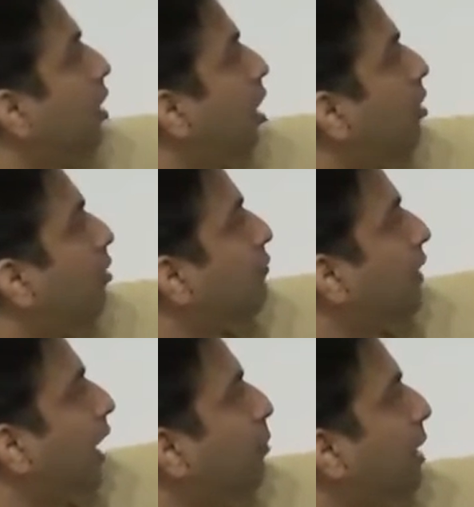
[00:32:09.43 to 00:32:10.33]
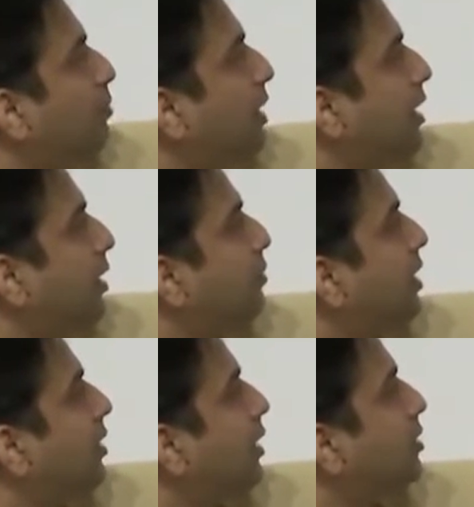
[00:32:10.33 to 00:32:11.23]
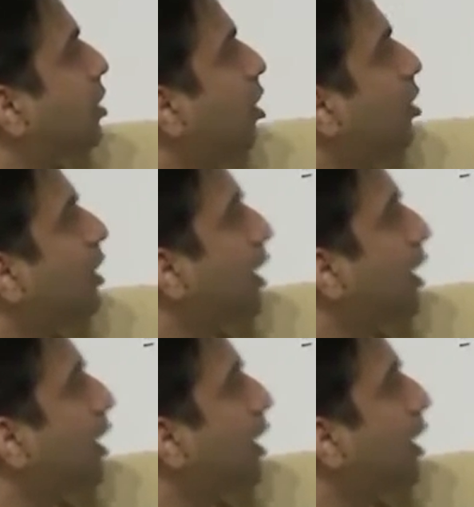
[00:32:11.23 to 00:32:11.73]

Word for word: log of a by b can be written as log